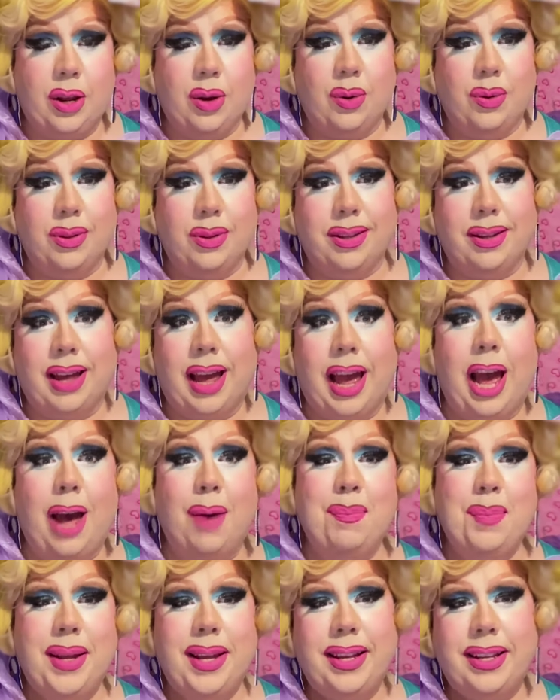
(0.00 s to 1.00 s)
The
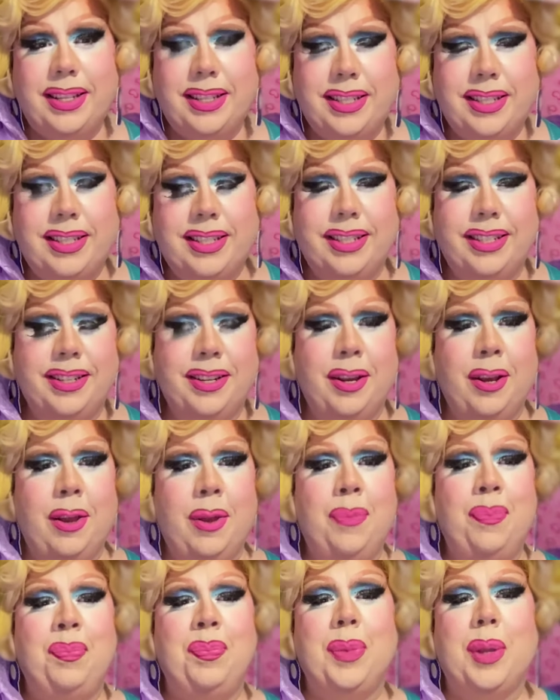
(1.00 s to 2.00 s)
happiest
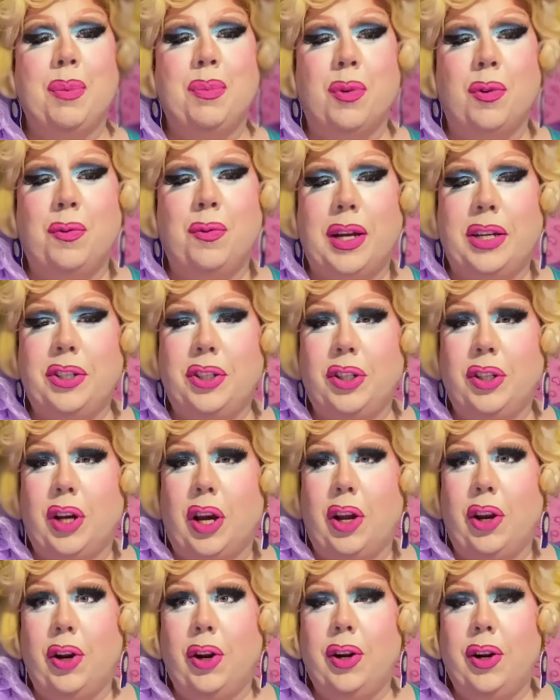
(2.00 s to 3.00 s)
profession
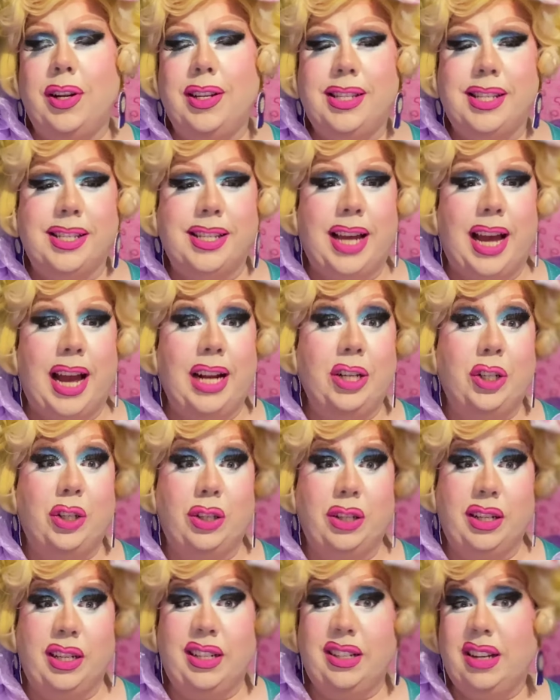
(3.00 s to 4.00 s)
on earth is
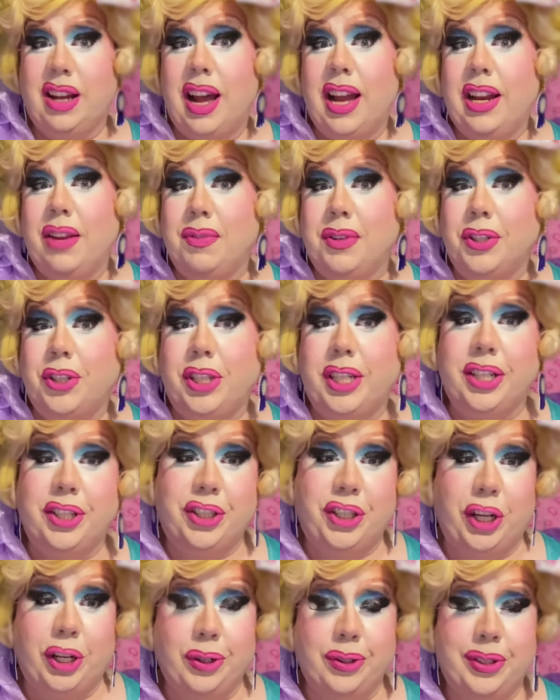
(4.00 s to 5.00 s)
actually kind of a shit show